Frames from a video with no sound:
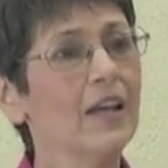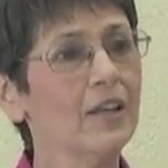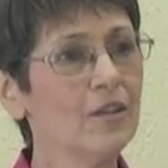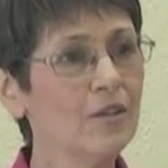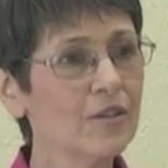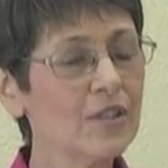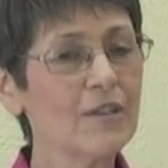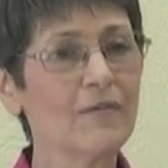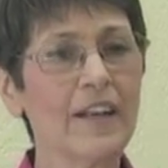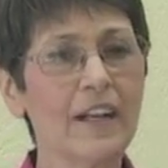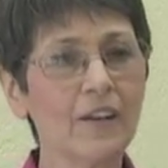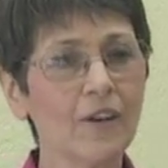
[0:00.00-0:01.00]
use the
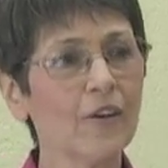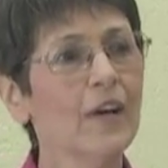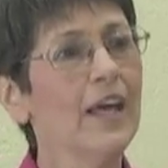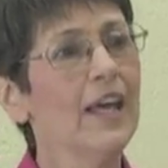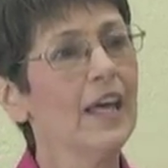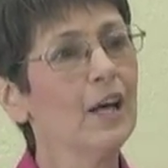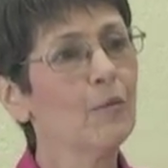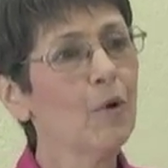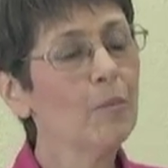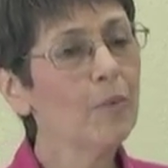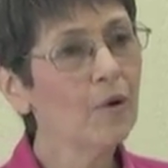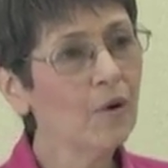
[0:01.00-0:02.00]
vinegar. It
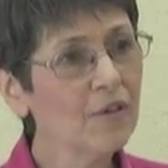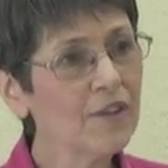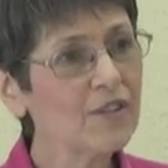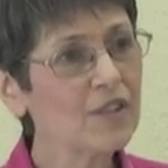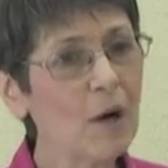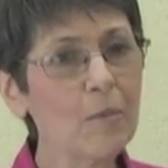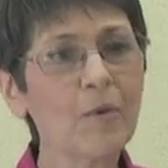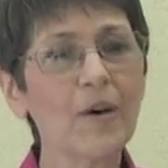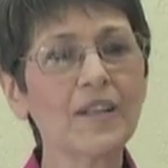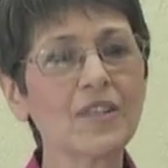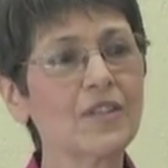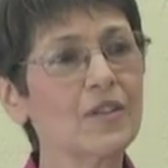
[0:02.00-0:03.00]
will pull the soap
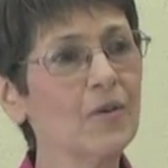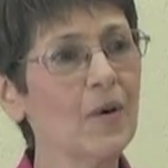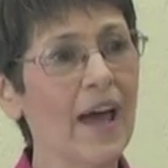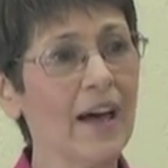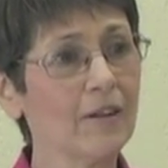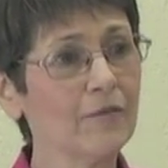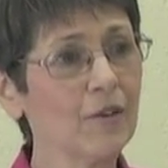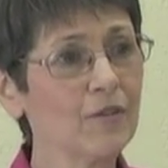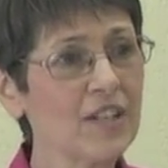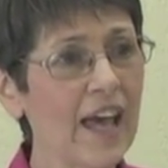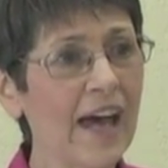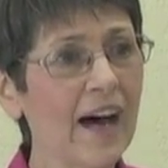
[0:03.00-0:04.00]
residue out of your
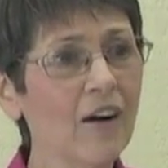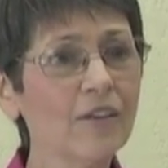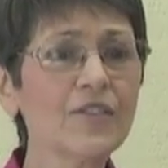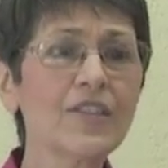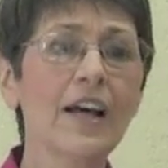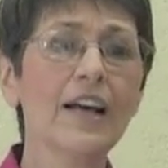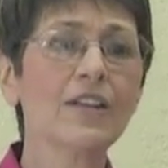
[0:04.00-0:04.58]
towels,